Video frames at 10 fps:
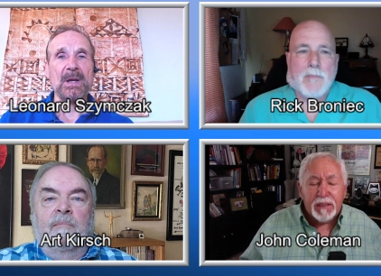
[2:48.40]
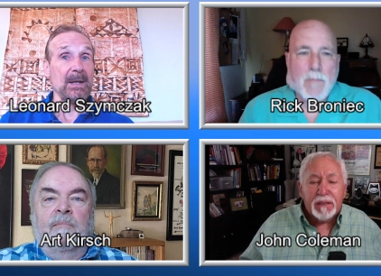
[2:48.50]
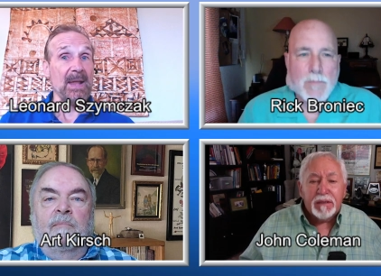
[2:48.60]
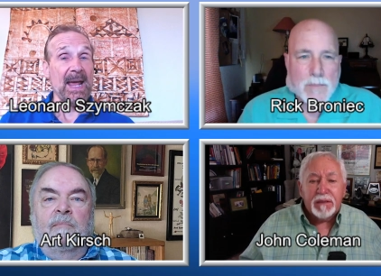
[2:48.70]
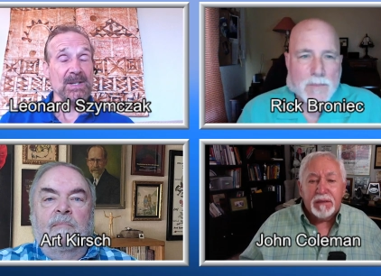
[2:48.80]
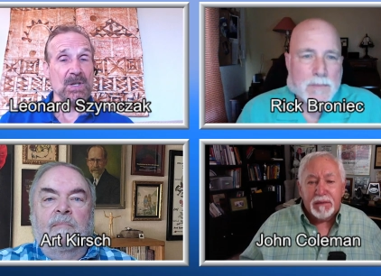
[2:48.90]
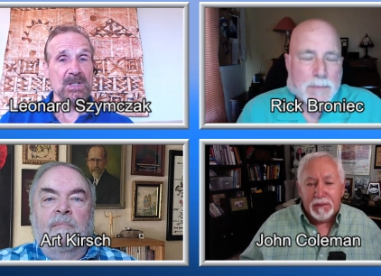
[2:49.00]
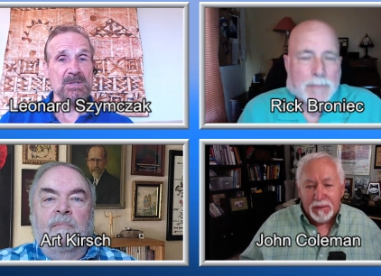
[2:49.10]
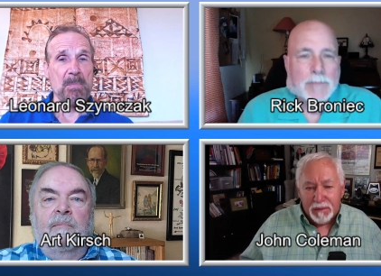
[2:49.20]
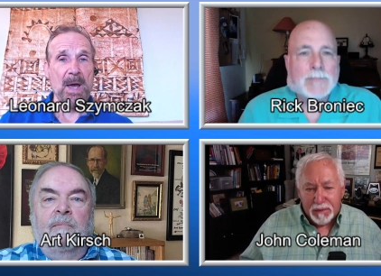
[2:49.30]

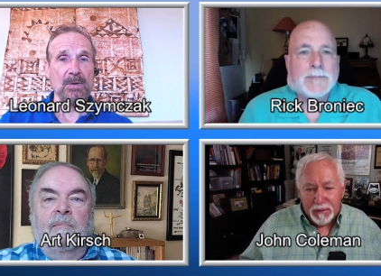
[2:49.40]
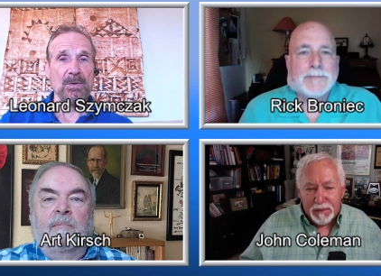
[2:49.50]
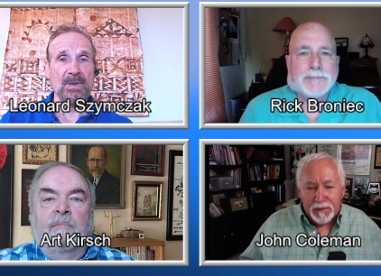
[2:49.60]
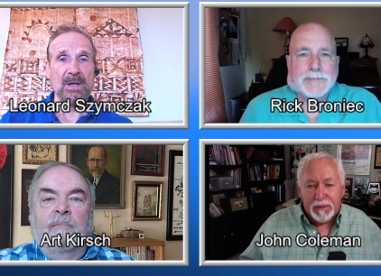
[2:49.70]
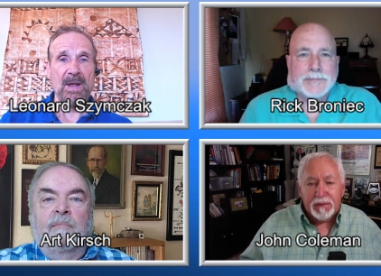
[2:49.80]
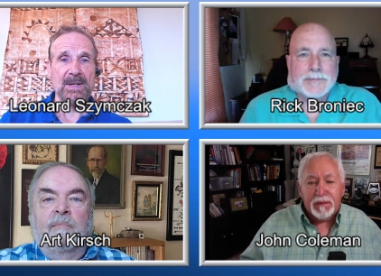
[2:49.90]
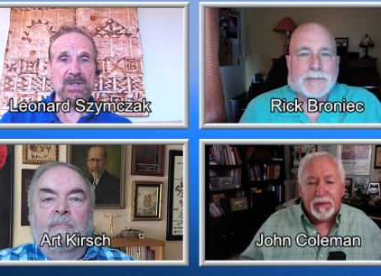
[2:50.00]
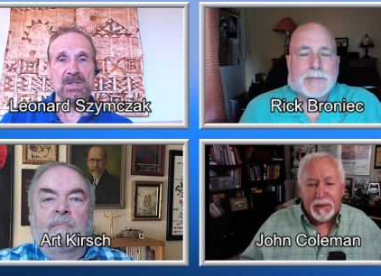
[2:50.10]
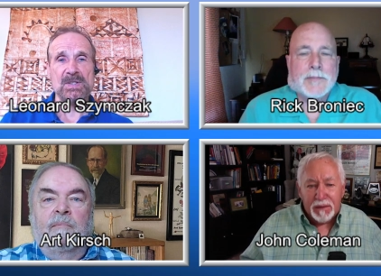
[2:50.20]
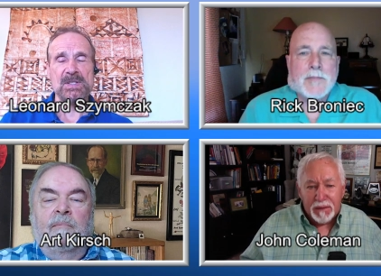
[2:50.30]
Speaker 1: classics model, the
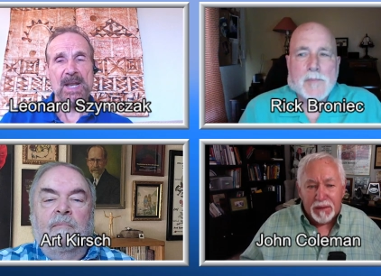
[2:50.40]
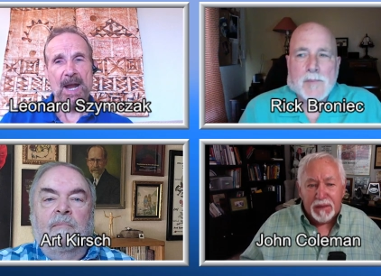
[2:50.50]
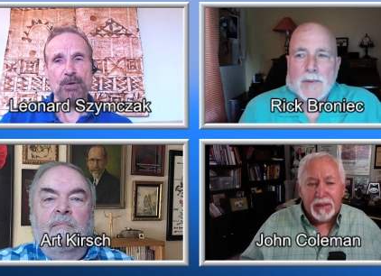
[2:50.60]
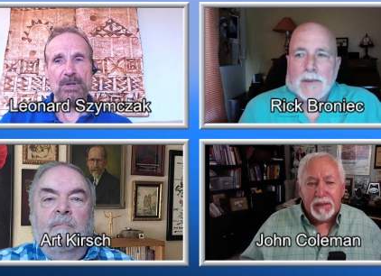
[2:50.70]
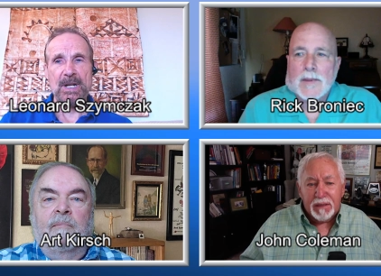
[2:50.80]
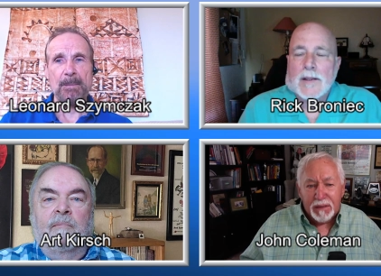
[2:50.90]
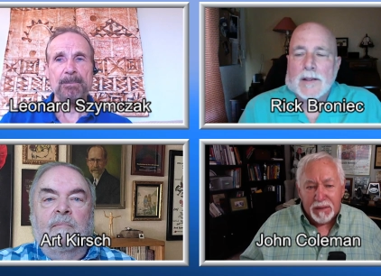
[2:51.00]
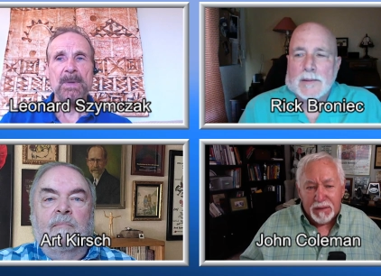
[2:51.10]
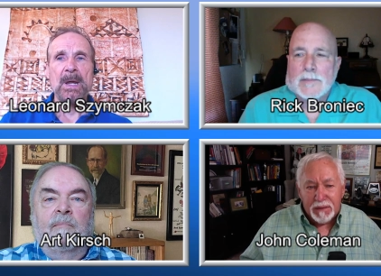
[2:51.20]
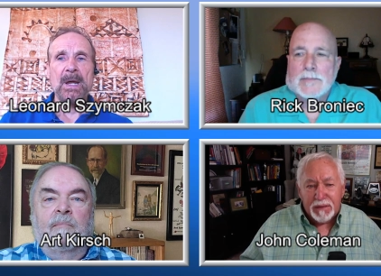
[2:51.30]
classics is an acronym,
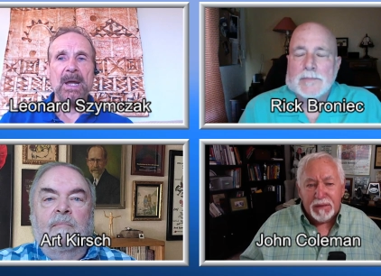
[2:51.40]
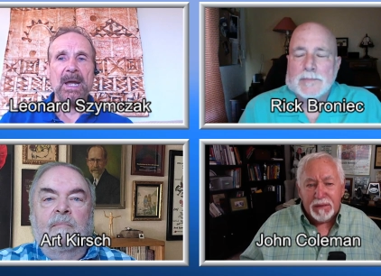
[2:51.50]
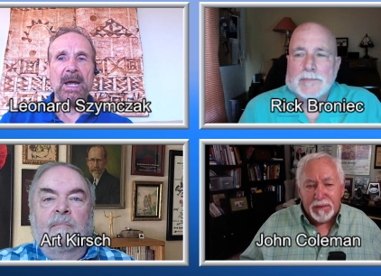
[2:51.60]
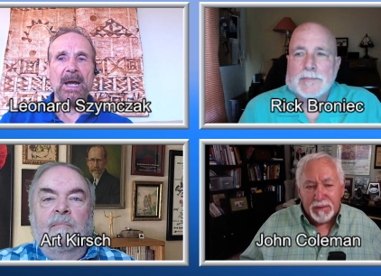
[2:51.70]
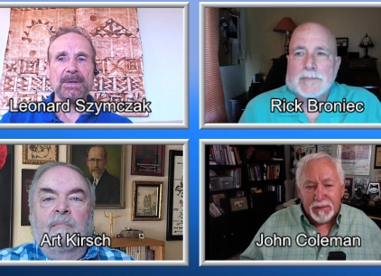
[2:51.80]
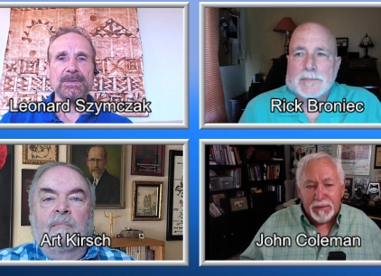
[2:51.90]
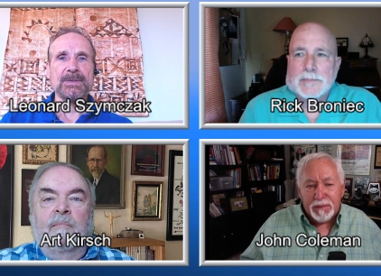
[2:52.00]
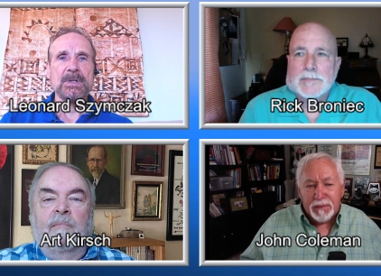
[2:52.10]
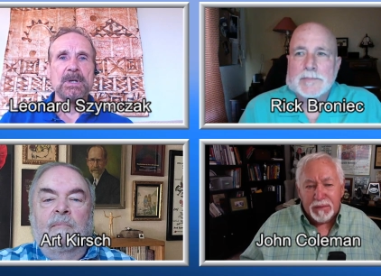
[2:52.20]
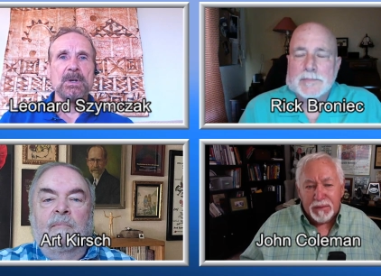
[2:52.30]
and
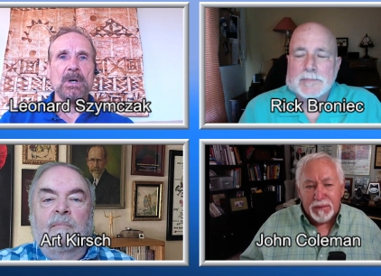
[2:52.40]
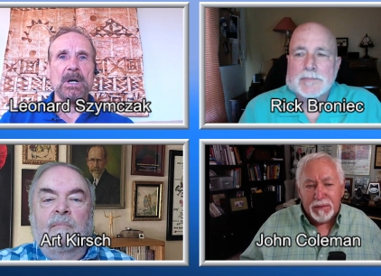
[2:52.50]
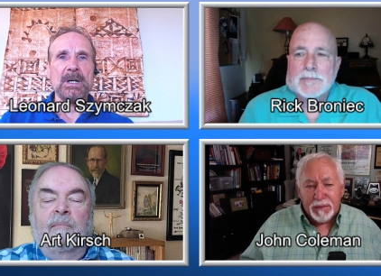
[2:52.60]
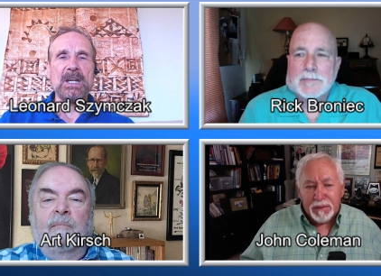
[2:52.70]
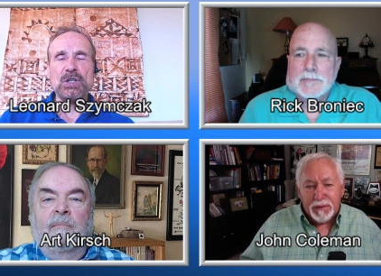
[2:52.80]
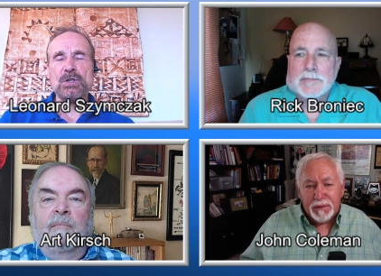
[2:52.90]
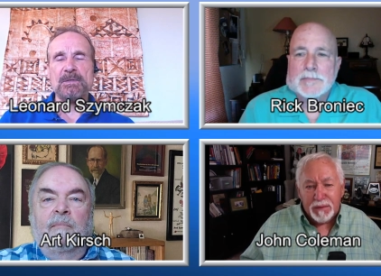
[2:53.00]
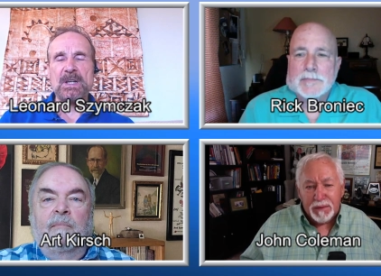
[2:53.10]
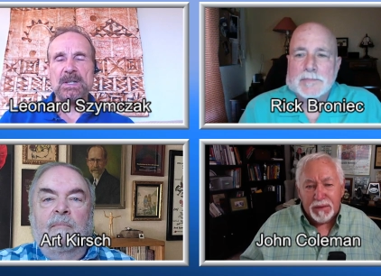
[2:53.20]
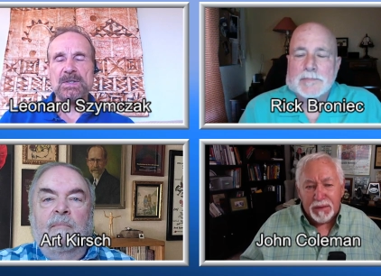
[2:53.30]
uh, each of
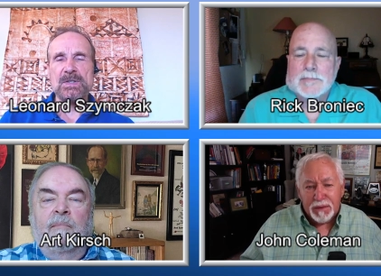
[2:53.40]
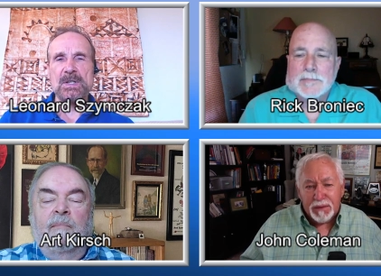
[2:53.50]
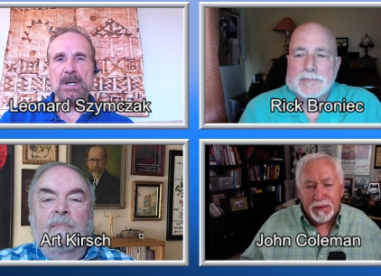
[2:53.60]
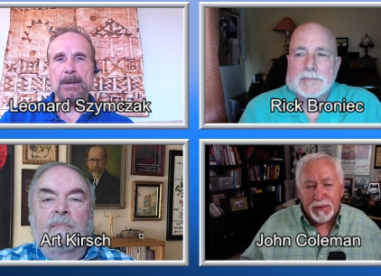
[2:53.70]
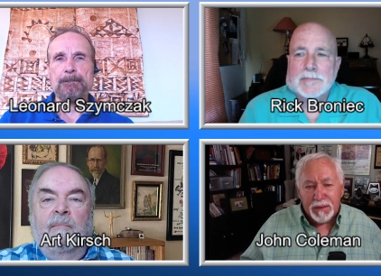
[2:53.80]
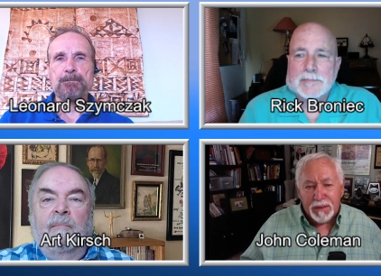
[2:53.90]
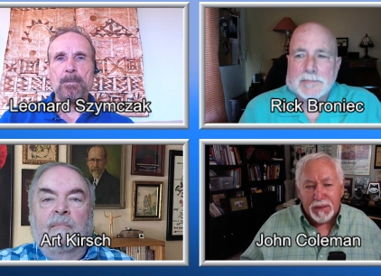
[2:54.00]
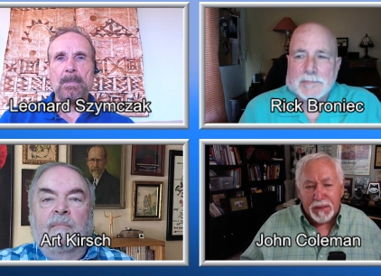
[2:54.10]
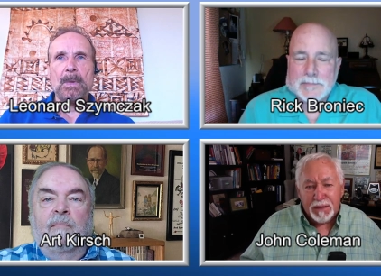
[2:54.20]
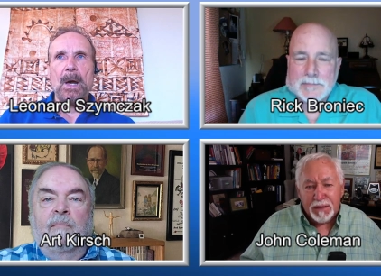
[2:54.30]
these um,
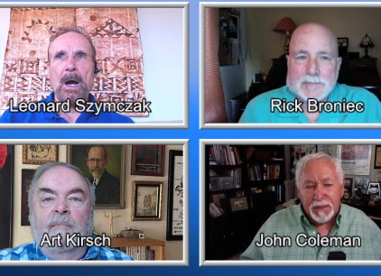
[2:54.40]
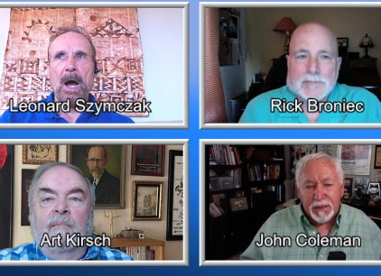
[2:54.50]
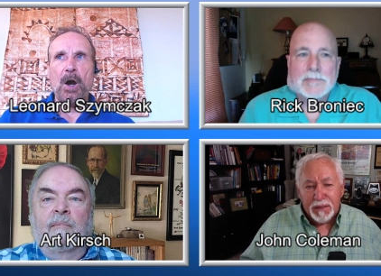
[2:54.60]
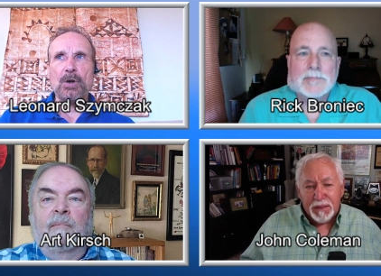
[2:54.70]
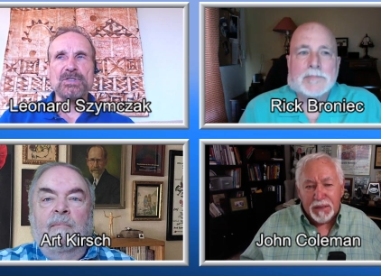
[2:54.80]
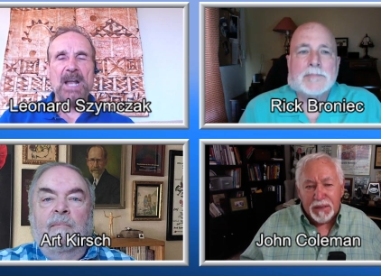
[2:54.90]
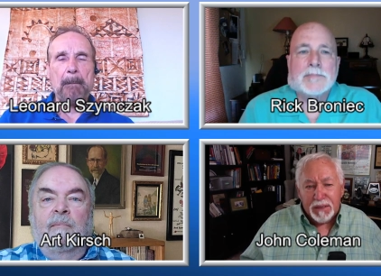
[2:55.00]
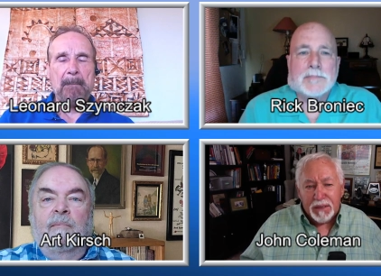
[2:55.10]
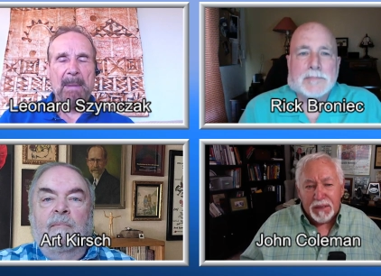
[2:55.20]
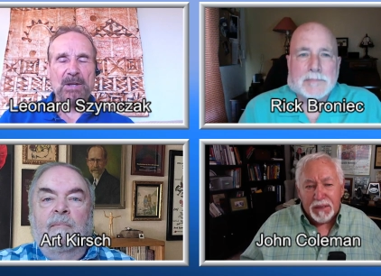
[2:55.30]
our
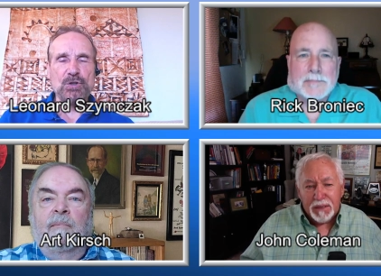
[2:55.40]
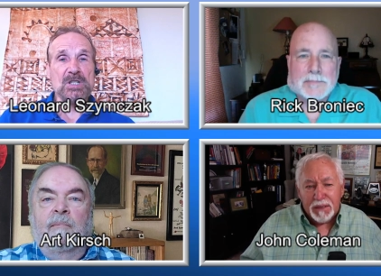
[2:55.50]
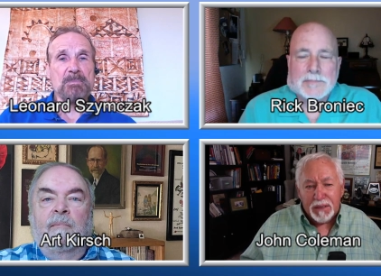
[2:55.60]
dimensions.